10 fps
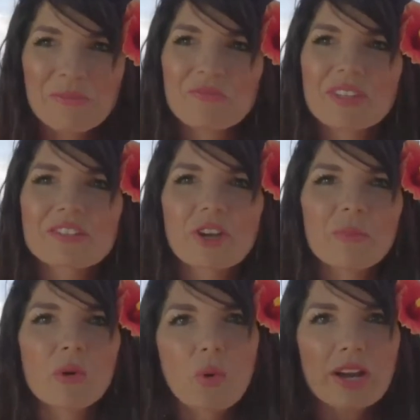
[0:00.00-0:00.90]
So I'm
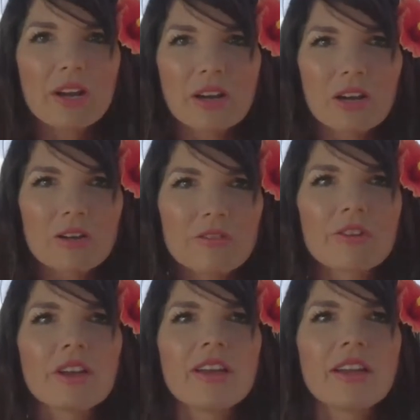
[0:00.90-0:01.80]
aware of
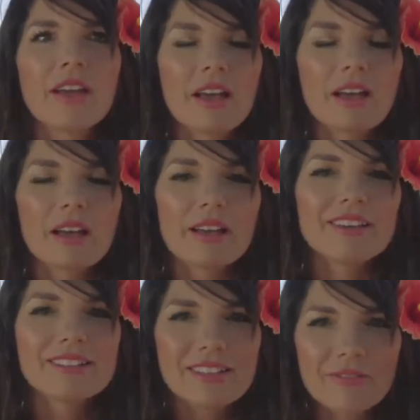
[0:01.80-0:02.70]
uh,
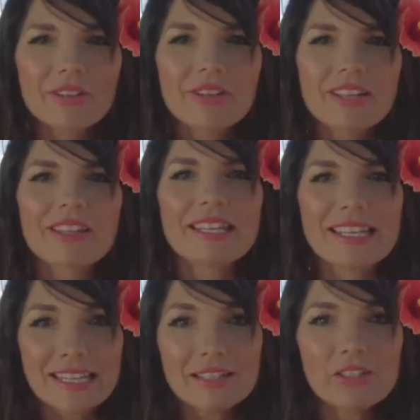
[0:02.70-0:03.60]
definitely the
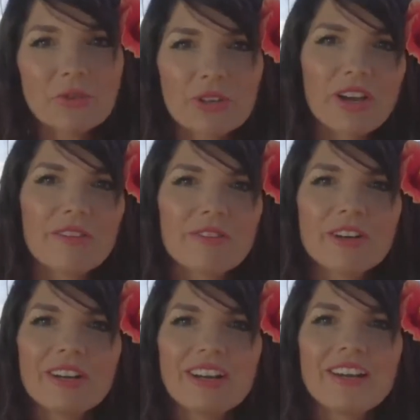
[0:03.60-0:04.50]
need to
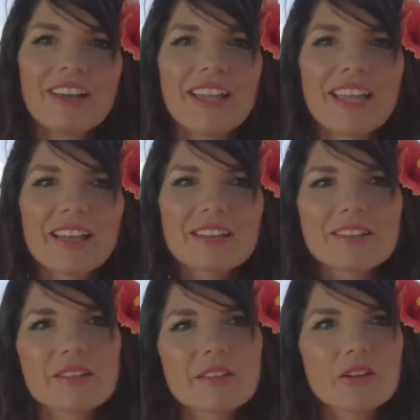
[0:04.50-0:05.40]
recover. And
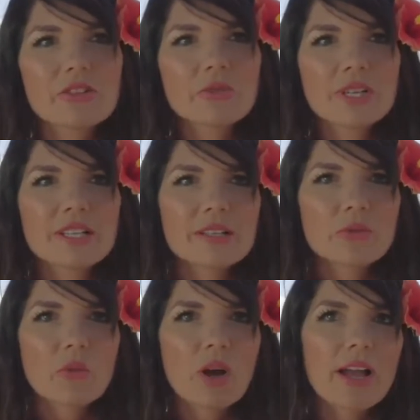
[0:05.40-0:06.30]
there's a
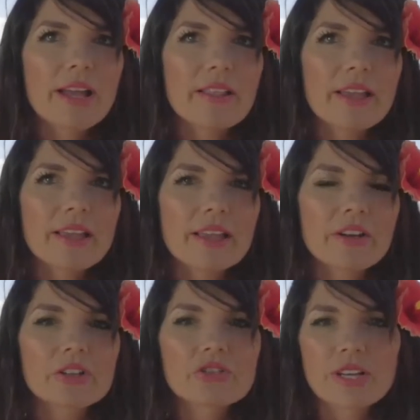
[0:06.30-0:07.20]
reason why, like in
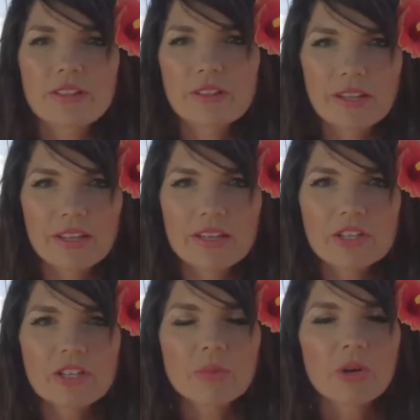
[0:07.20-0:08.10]
our strength and
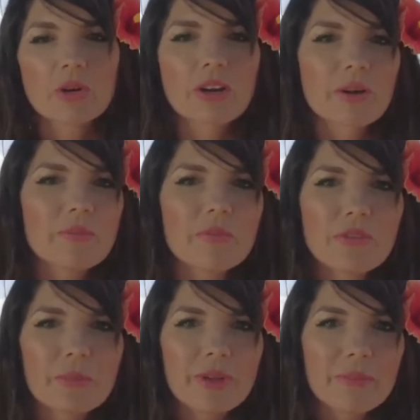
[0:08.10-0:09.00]
conditioning program
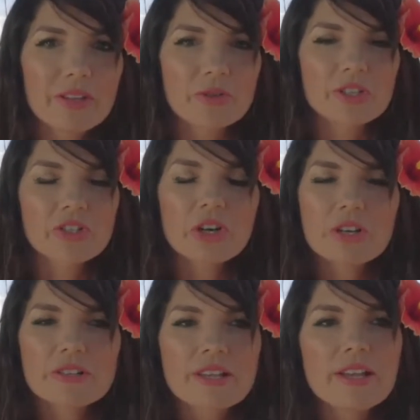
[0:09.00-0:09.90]
from my mentor Charles,